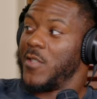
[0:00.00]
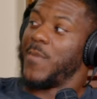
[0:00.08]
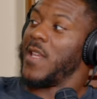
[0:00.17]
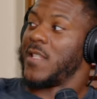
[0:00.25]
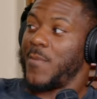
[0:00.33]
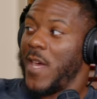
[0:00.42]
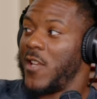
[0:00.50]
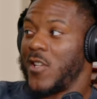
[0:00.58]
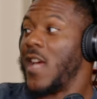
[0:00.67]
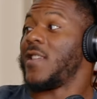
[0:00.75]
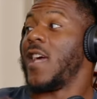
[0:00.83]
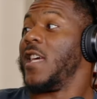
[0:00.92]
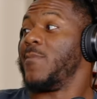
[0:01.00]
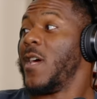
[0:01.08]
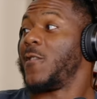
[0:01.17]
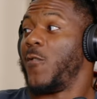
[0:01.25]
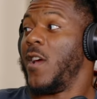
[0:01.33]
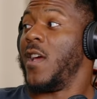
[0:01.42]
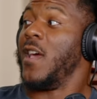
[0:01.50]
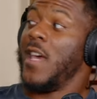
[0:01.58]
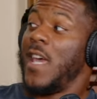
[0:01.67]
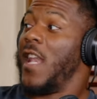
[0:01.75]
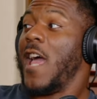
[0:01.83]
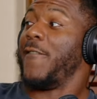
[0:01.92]
business manager. That's like his best friend.
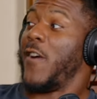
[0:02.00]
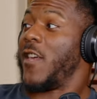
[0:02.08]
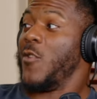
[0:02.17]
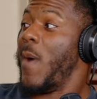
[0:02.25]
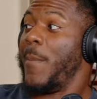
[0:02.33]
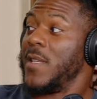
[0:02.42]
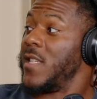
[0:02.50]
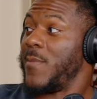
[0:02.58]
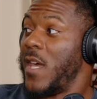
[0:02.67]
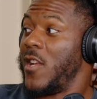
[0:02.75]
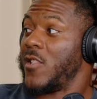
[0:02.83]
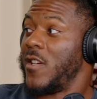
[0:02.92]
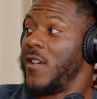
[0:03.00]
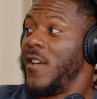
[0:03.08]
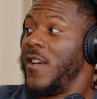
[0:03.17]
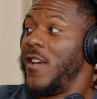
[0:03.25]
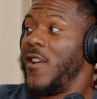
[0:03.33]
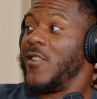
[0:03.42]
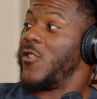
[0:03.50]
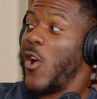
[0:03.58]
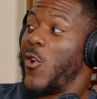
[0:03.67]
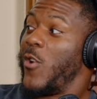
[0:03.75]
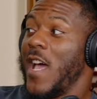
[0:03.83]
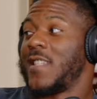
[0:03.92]
He like, fuck you my business manager.
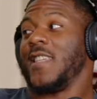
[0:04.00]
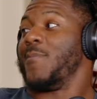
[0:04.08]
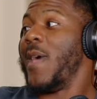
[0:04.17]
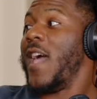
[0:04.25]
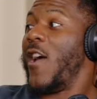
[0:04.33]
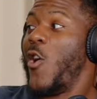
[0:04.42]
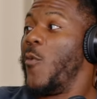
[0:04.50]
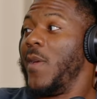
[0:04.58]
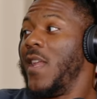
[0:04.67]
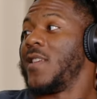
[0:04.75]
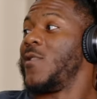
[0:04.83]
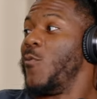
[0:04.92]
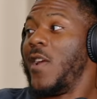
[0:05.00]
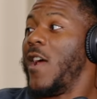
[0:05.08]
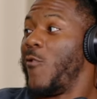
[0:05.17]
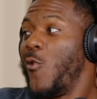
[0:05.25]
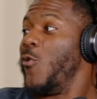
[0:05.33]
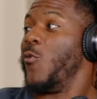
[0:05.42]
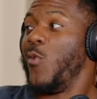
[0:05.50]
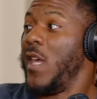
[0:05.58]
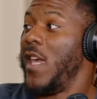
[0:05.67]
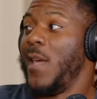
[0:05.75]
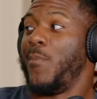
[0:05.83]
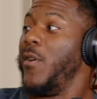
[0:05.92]
Turtle, that's his main homie. That's the one that rolled the
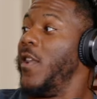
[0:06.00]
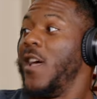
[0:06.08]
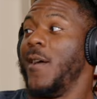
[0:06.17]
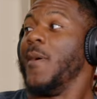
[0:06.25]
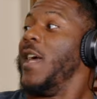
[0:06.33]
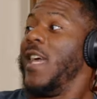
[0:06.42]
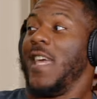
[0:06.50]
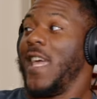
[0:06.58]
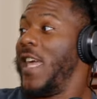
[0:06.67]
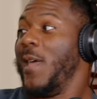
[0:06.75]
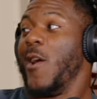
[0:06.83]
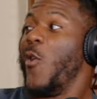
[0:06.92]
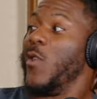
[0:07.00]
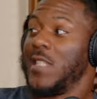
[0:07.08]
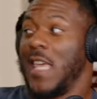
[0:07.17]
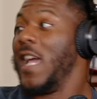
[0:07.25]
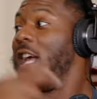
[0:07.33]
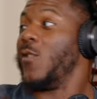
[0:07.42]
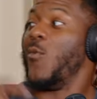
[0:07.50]
weed, pull up. He got the